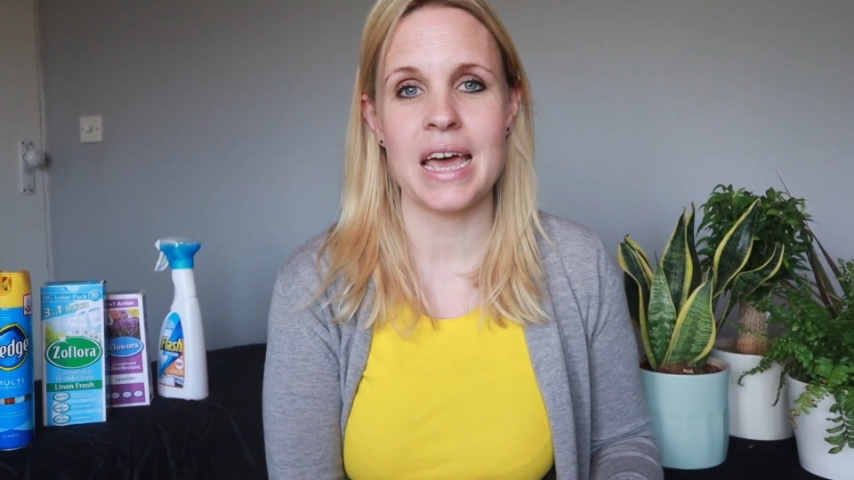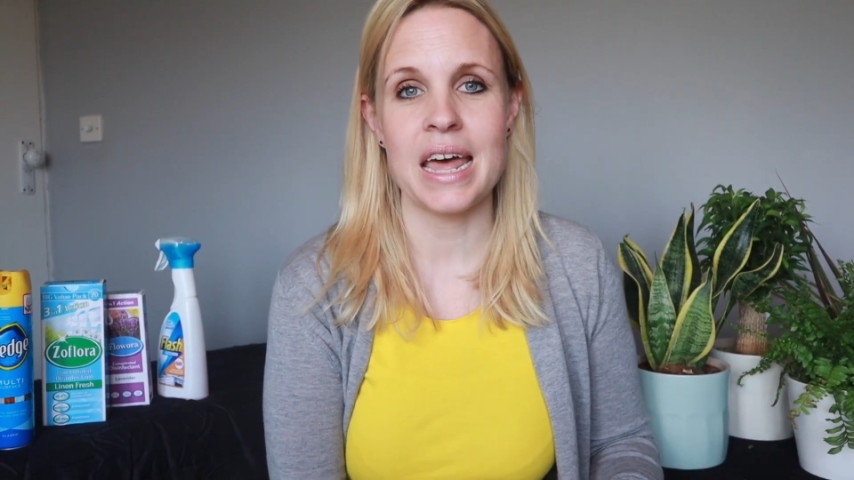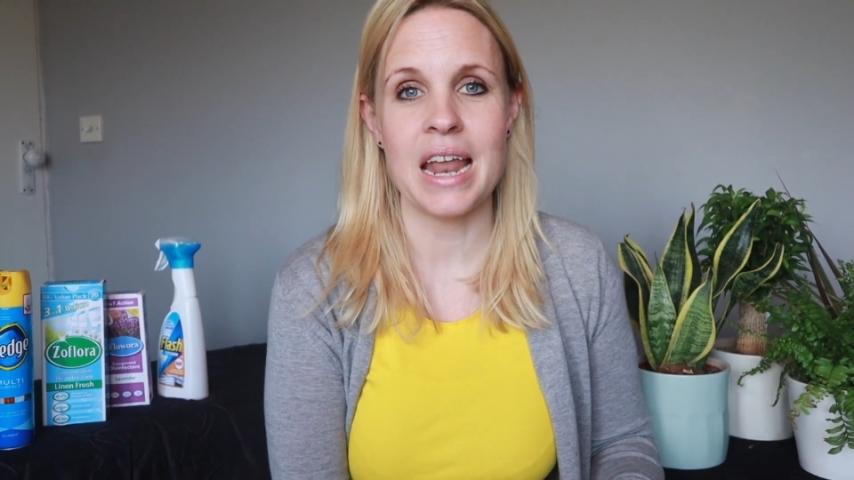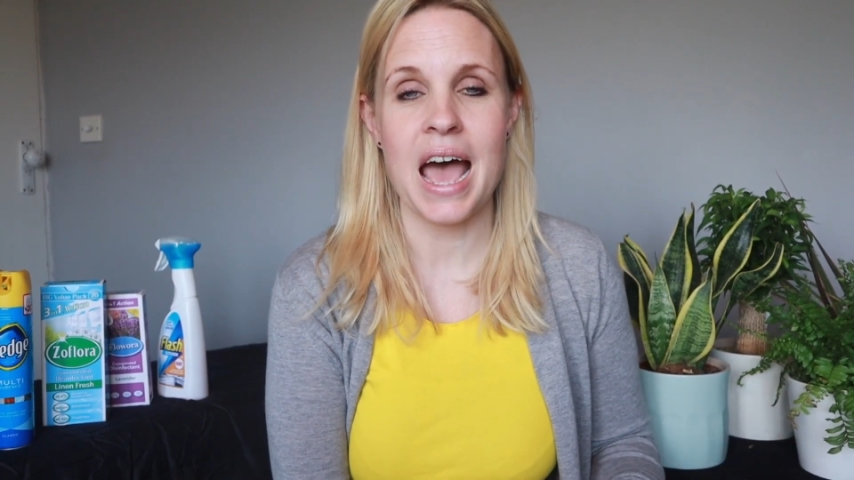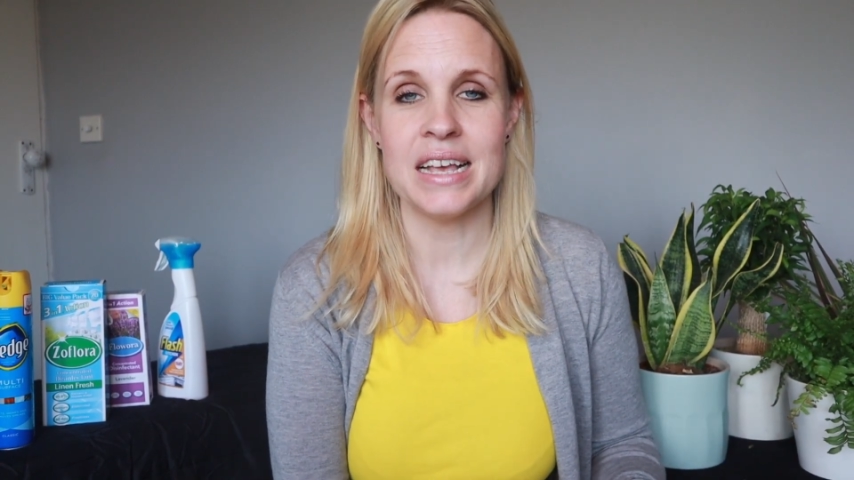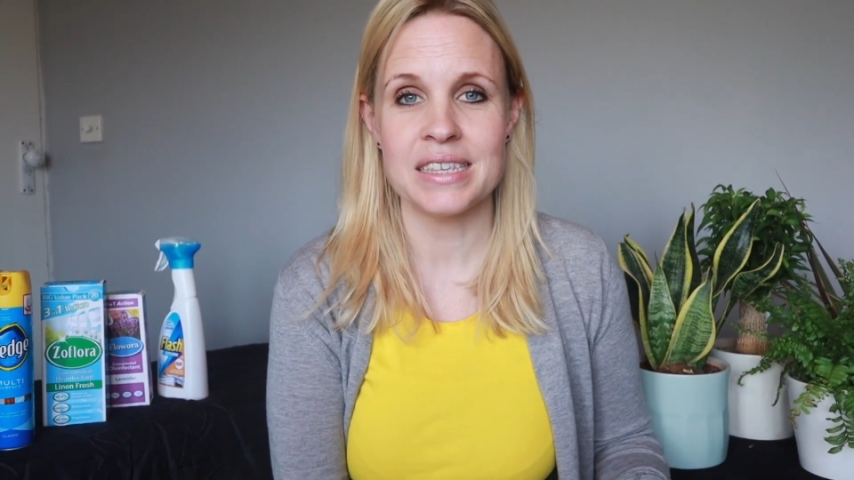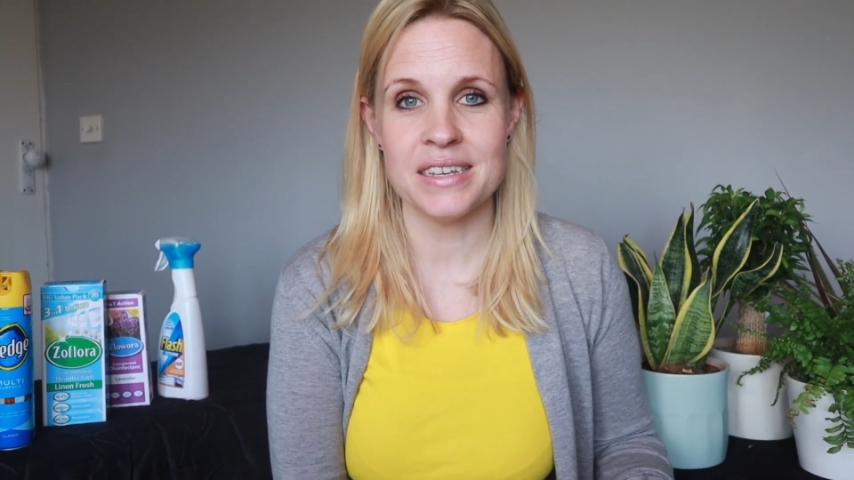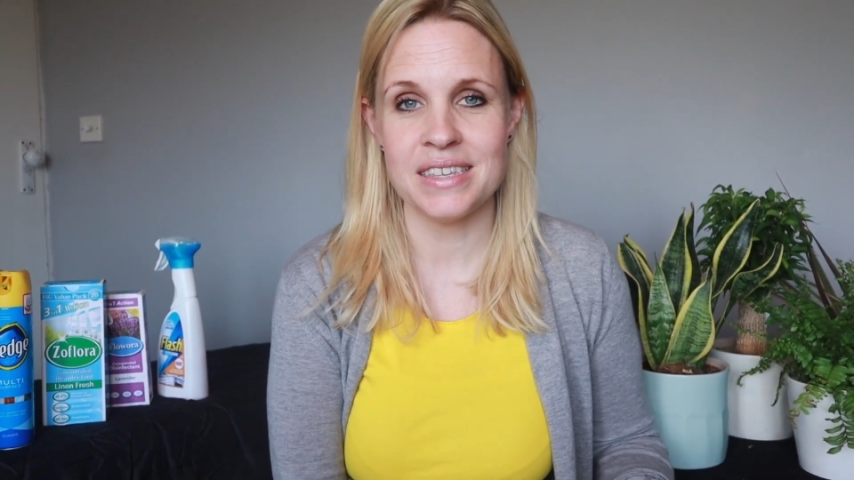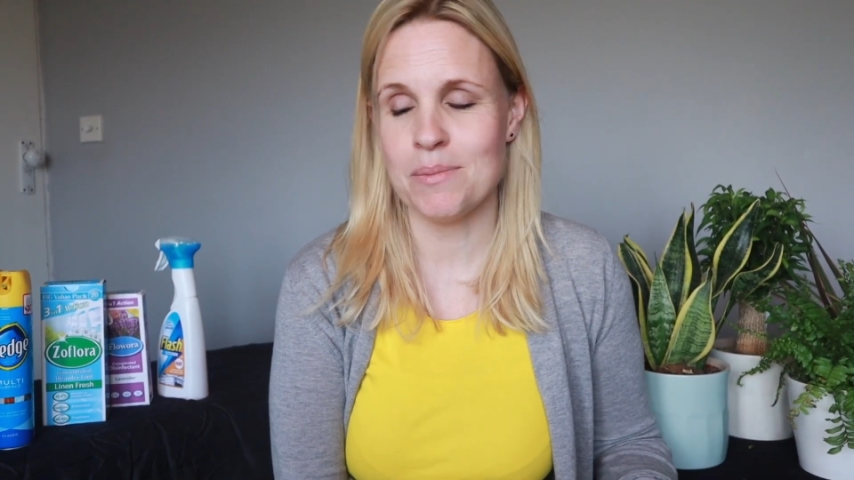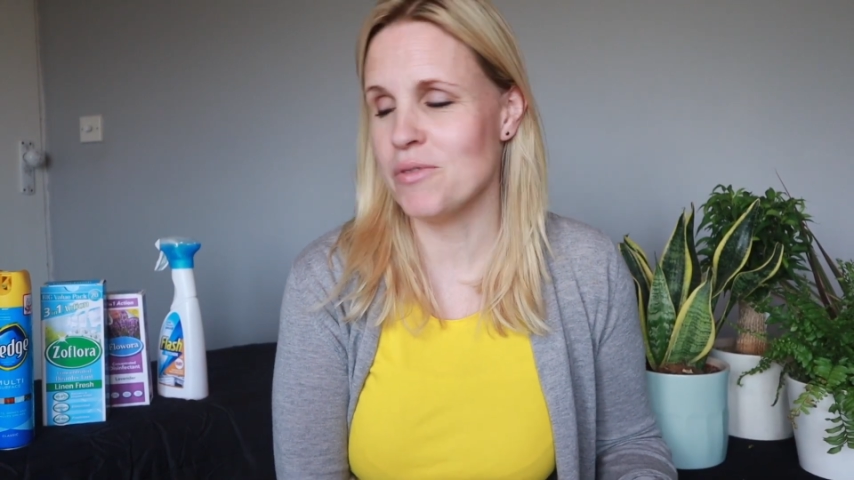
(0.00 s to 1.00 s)
And as
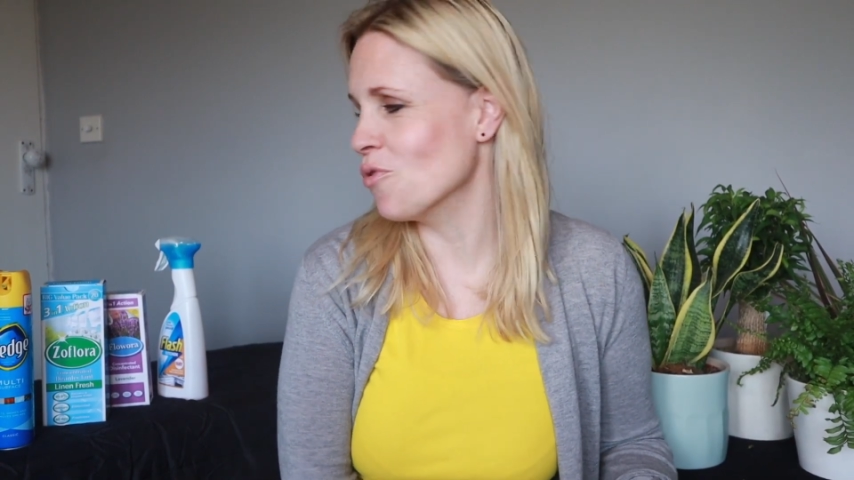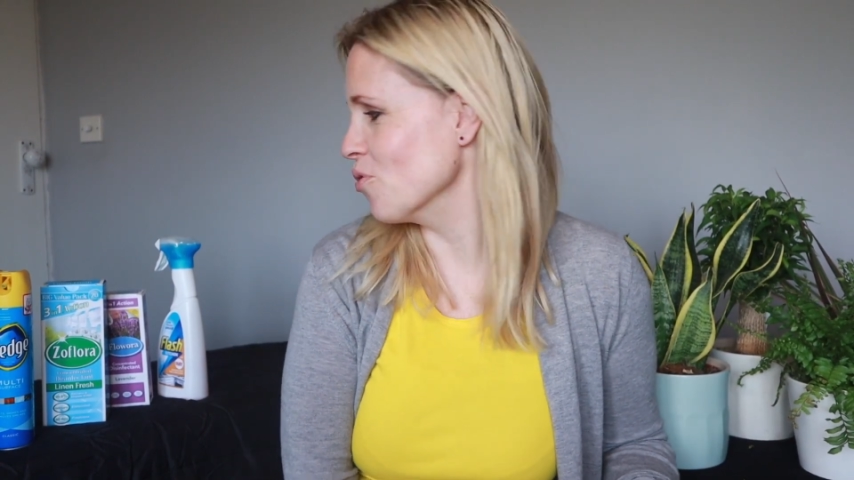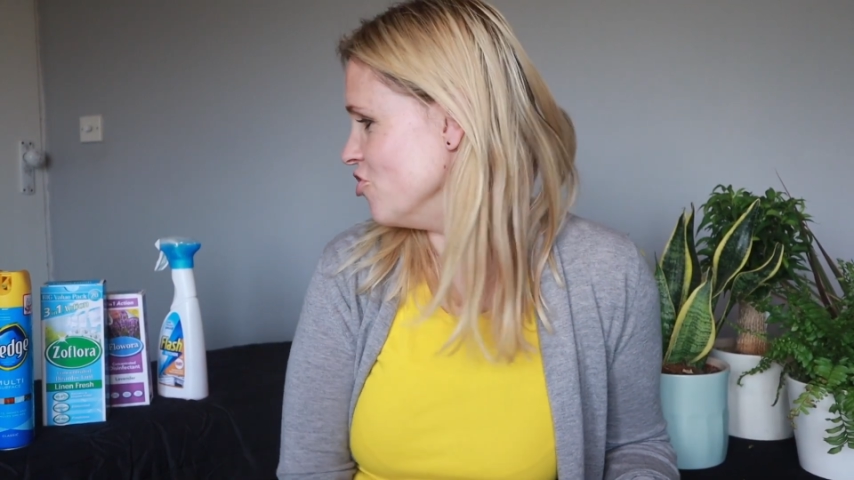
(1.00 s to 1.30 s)
I said before,